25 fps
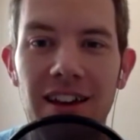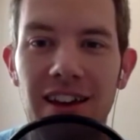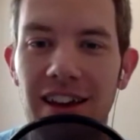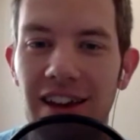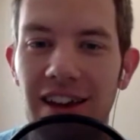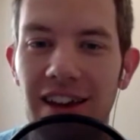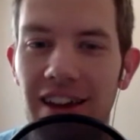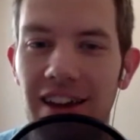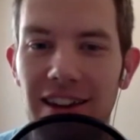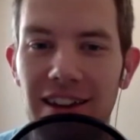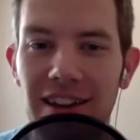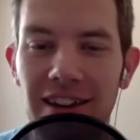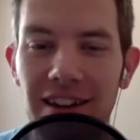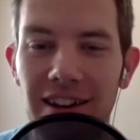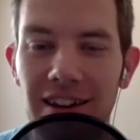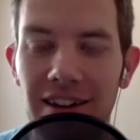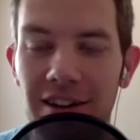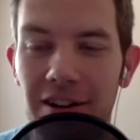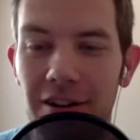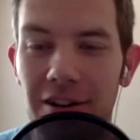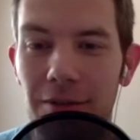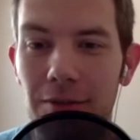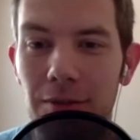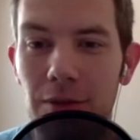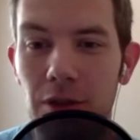and,
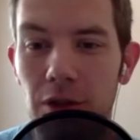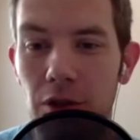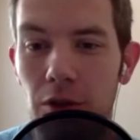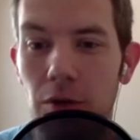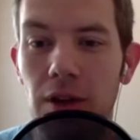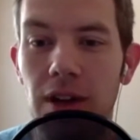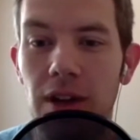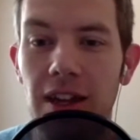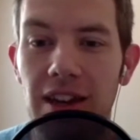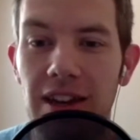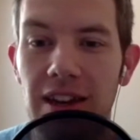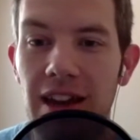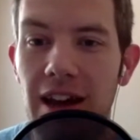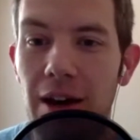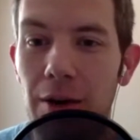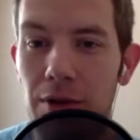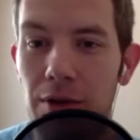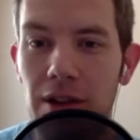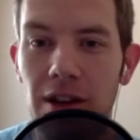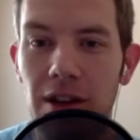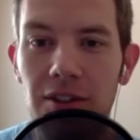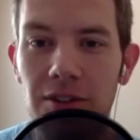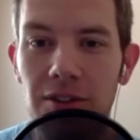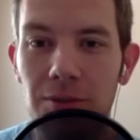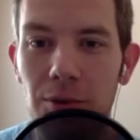getting out with
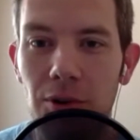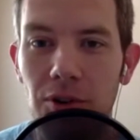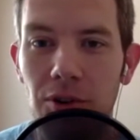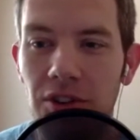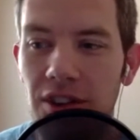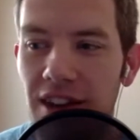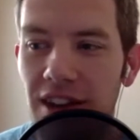customers.